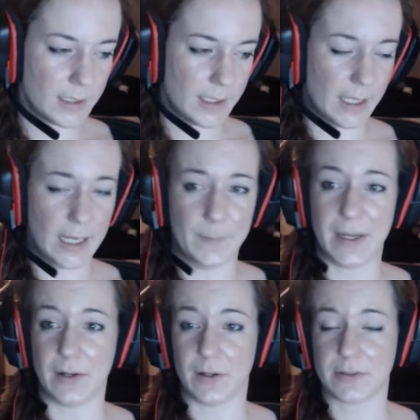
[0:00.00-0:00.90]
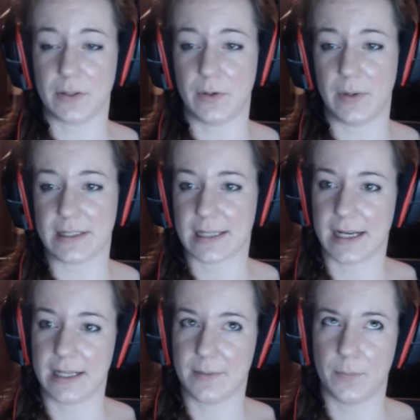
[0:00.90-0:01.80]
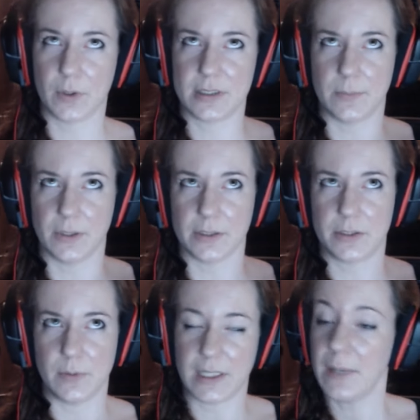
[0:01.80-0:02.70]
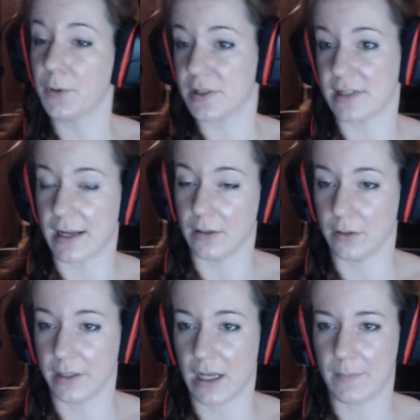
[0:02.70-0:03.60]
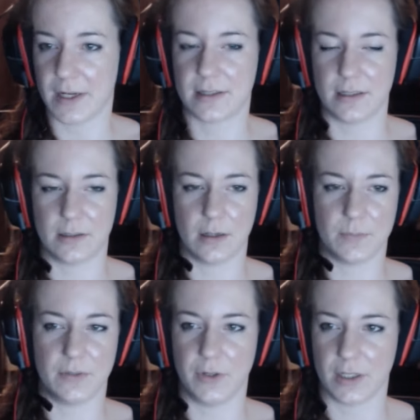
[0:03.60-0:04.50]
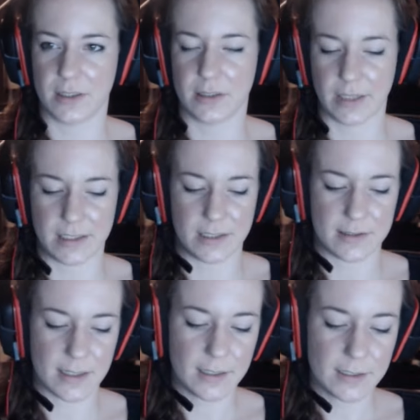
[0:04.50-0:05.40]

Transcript: It's kind of more similar to a keyboard style ergonomics in terms of your considerations,